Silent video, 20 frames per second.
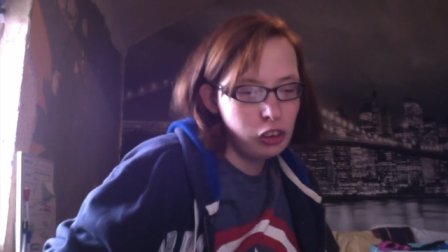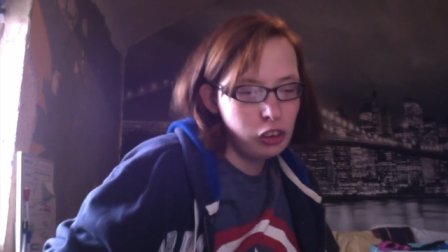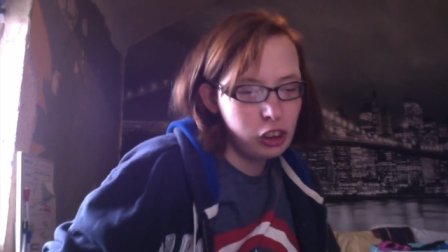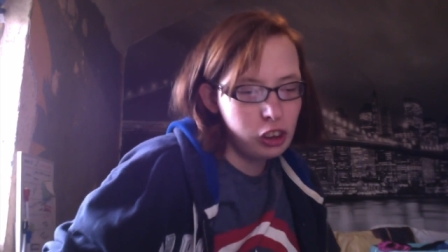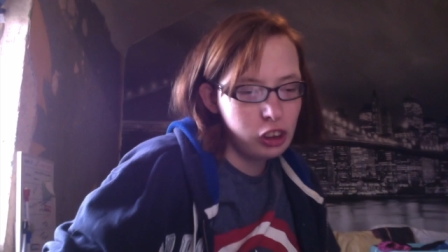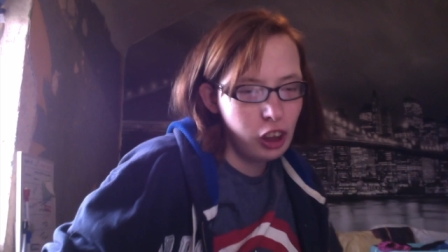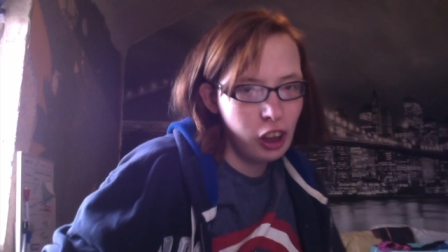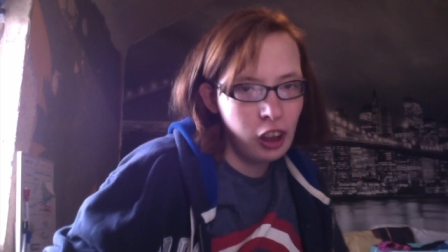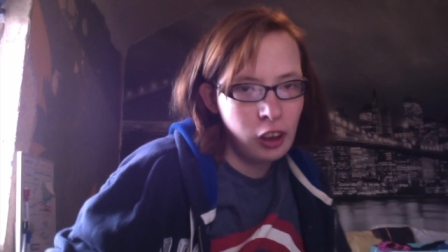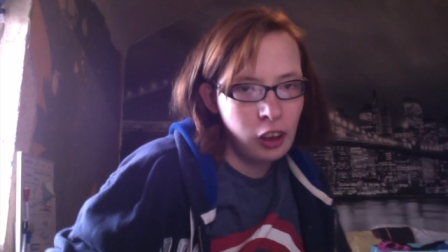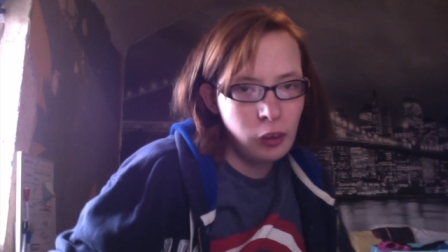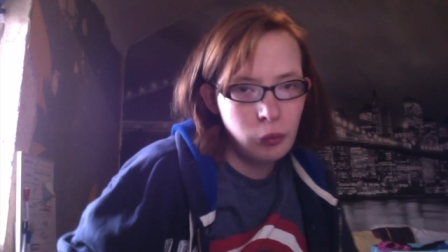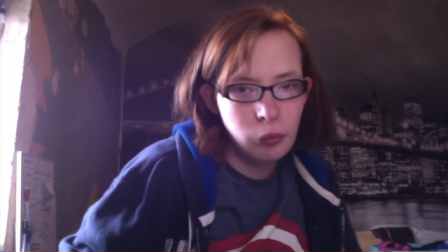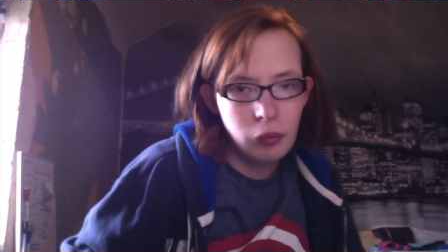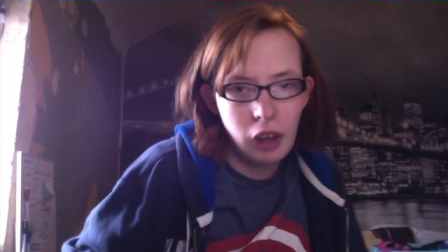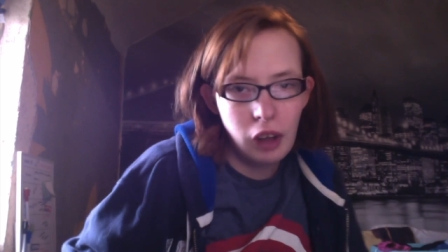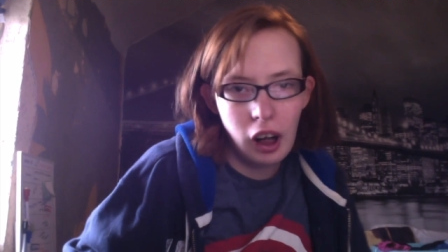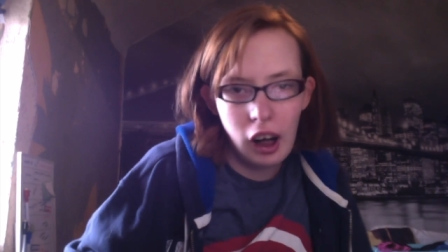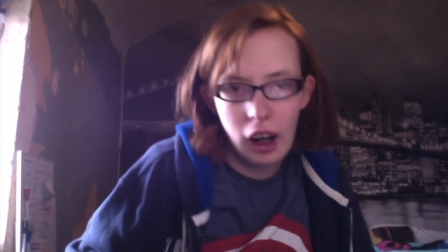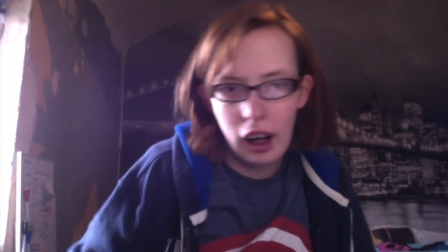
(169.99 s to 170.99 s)
So
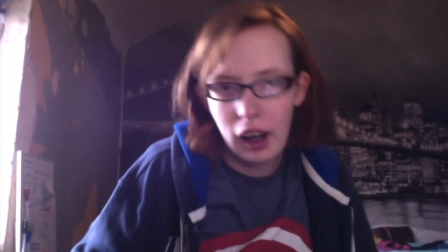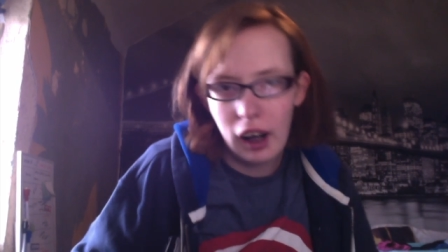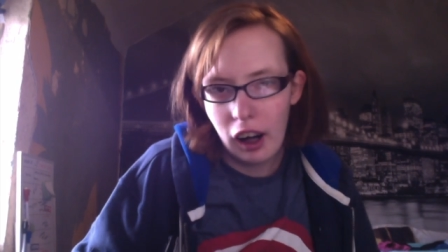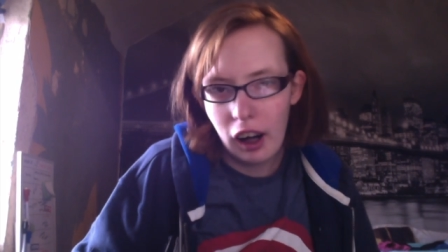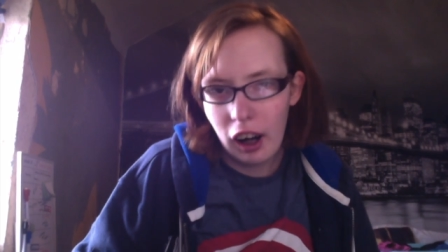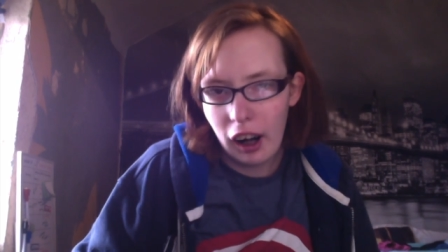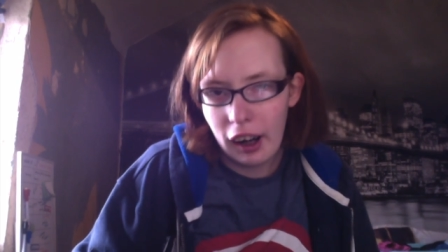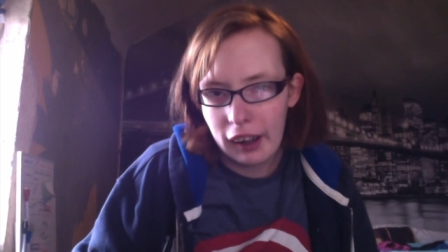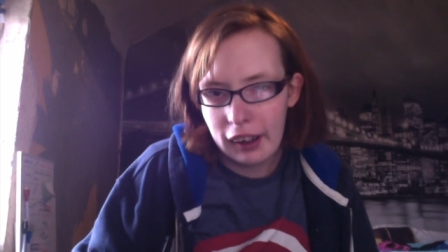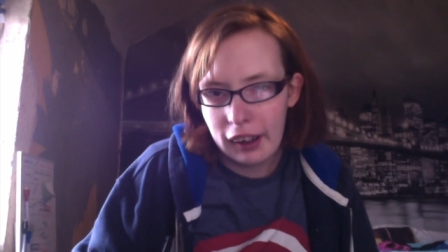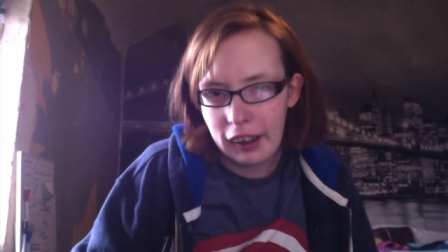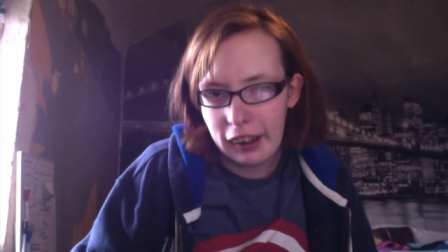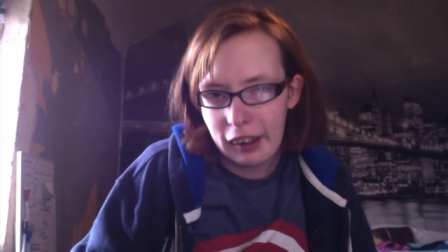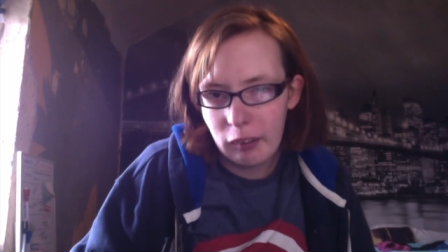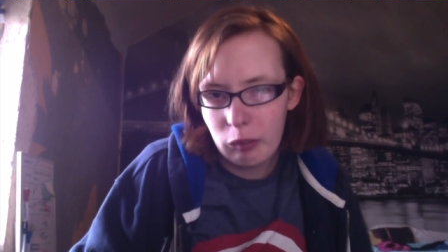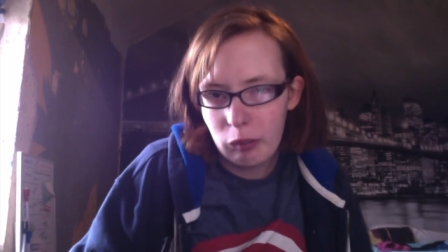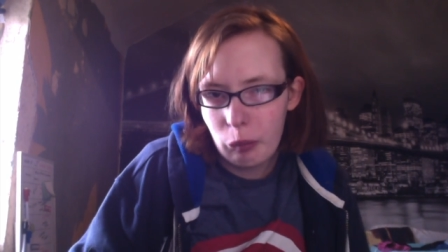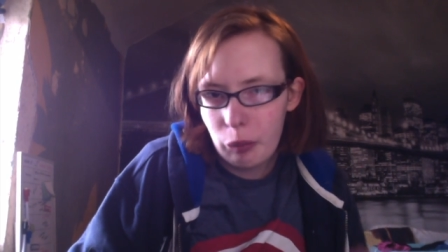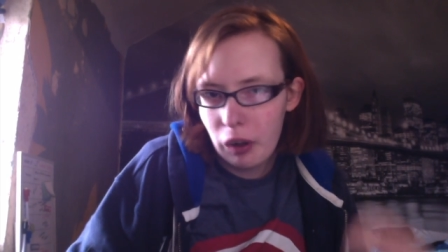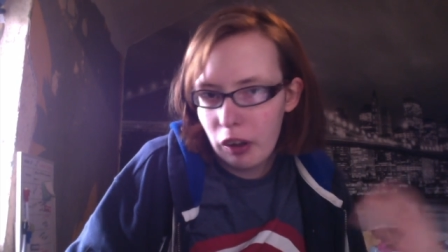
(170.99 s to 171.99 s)
I can
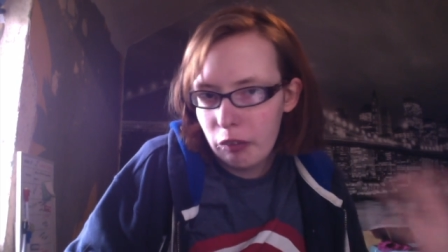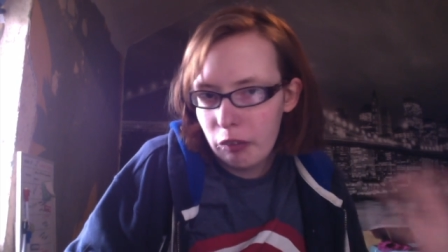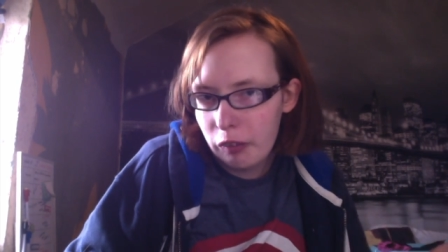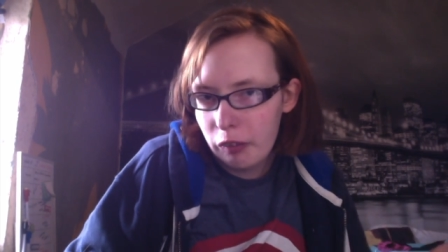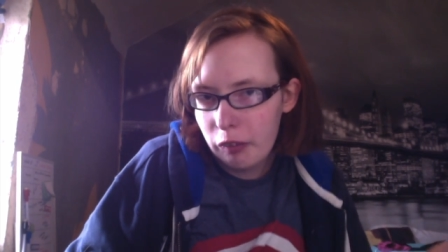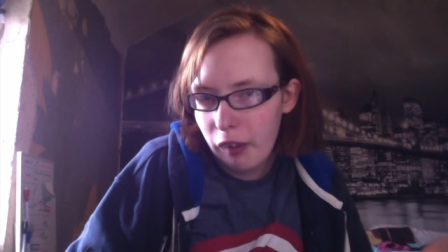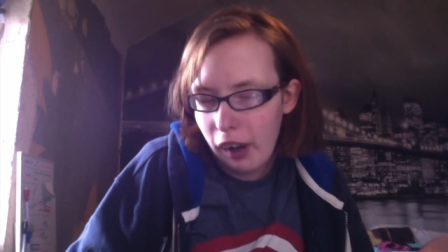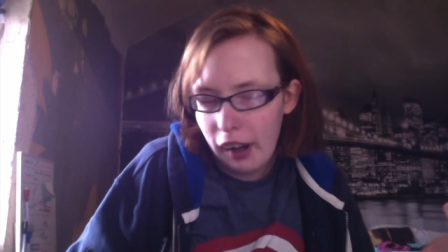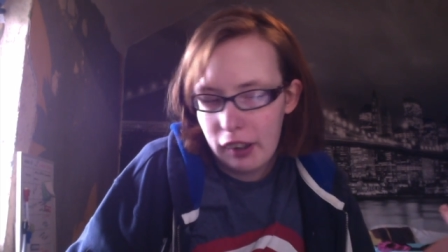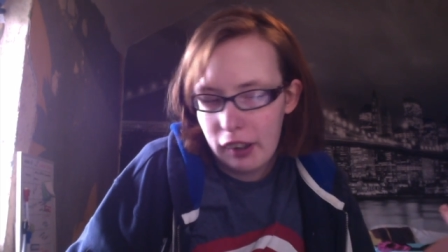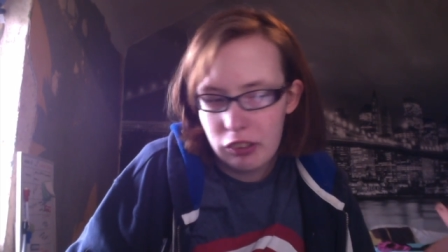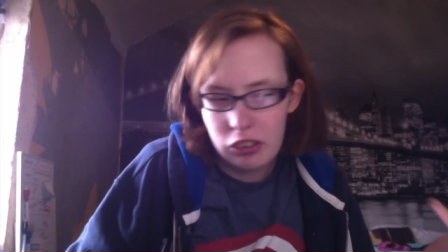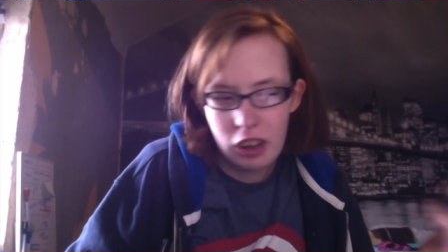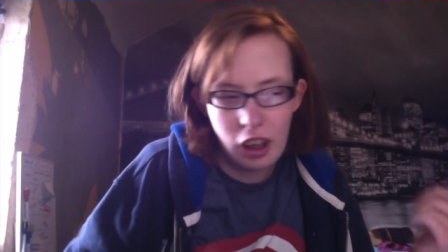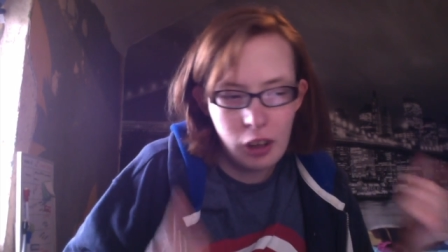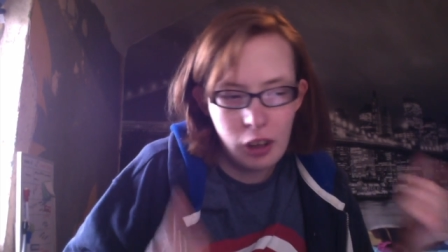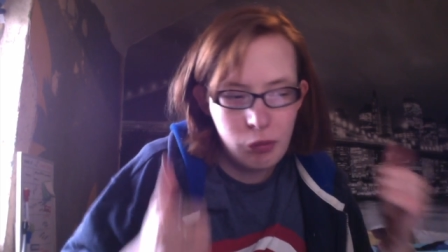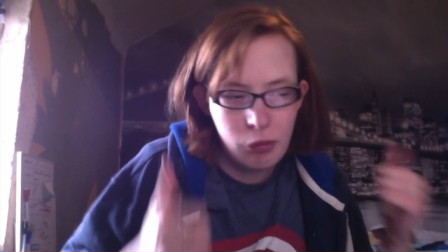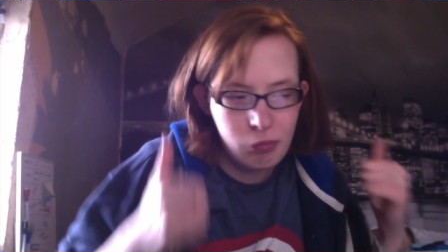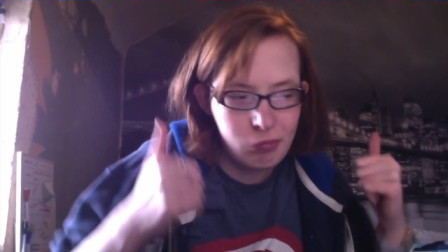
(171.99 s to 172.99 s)
give a bit of advice.
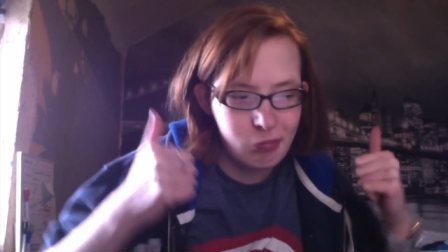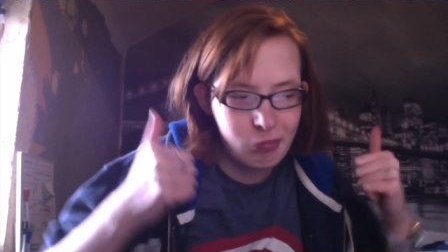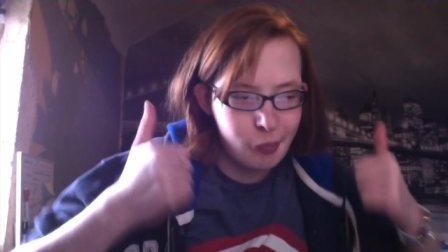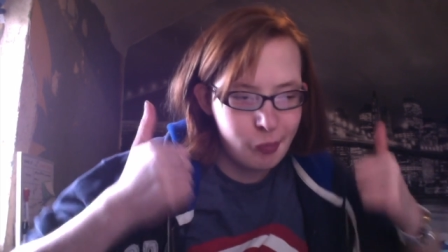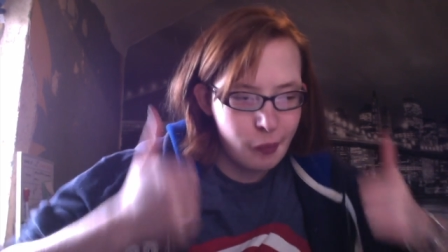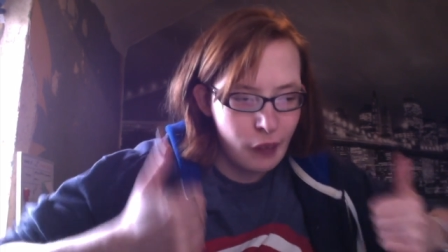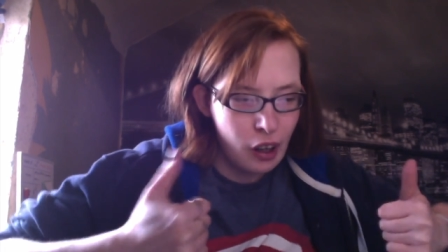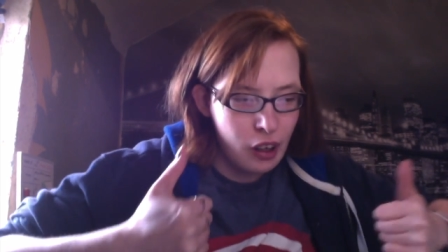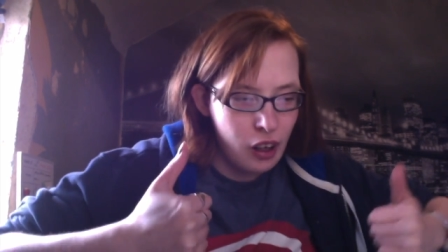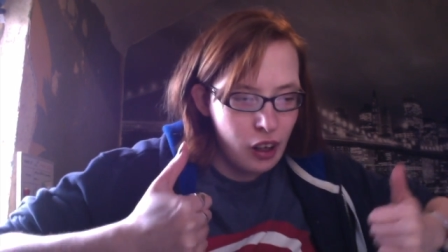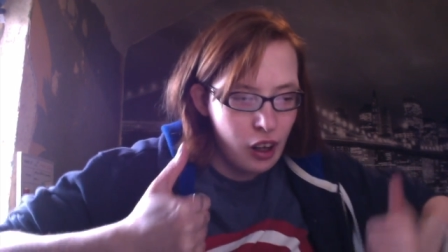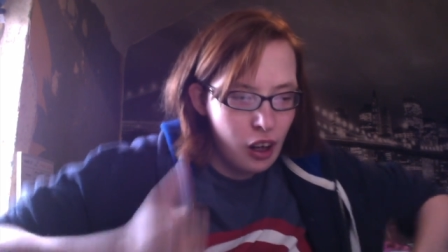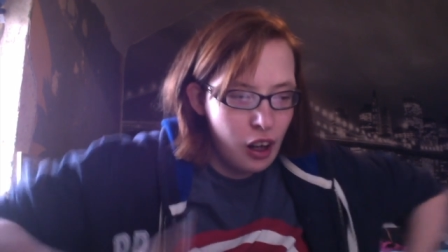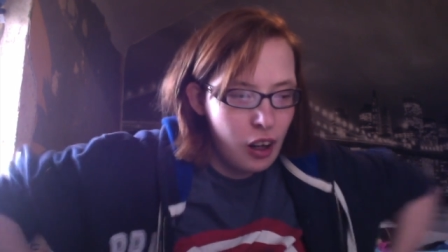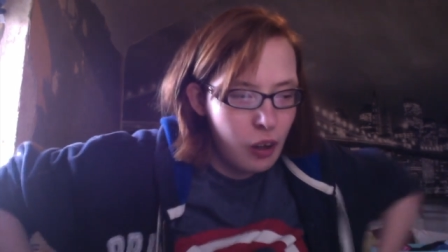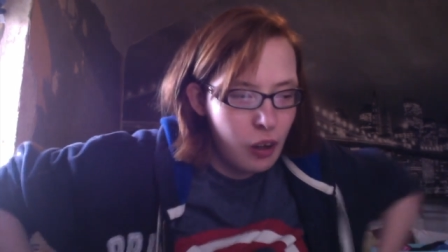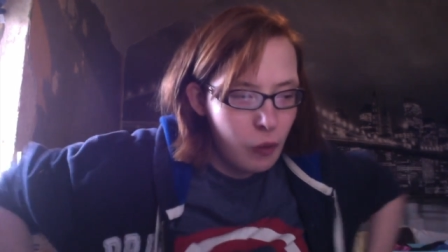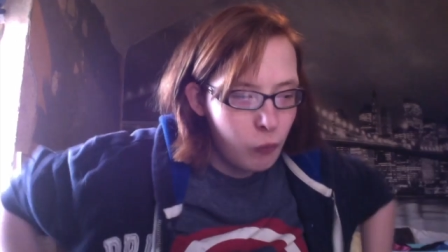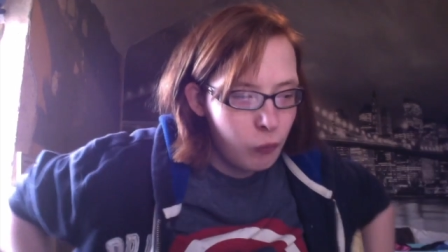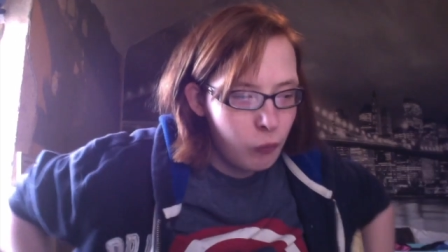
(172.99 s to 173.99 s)
So,
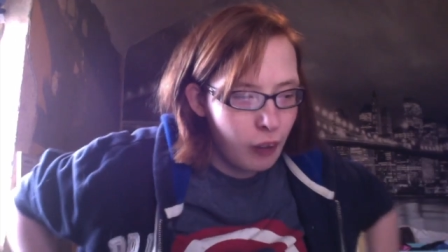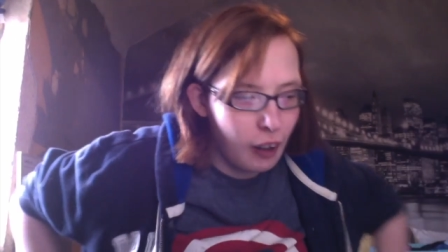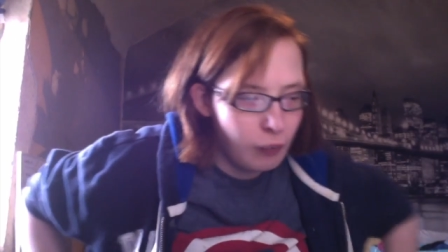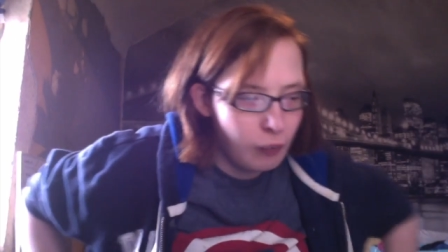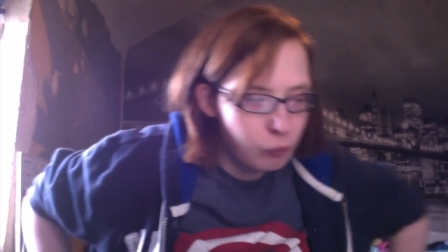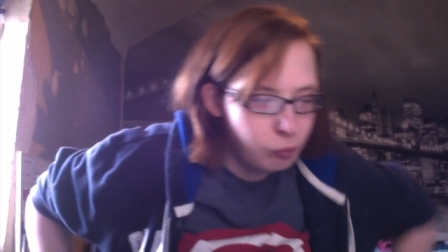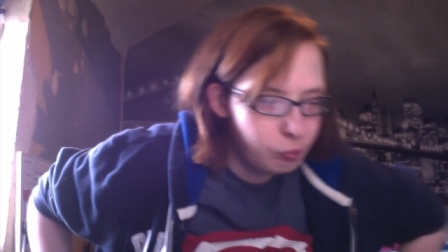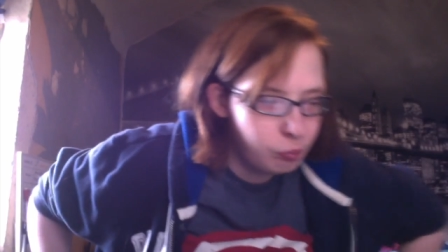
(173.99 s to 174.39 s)
well,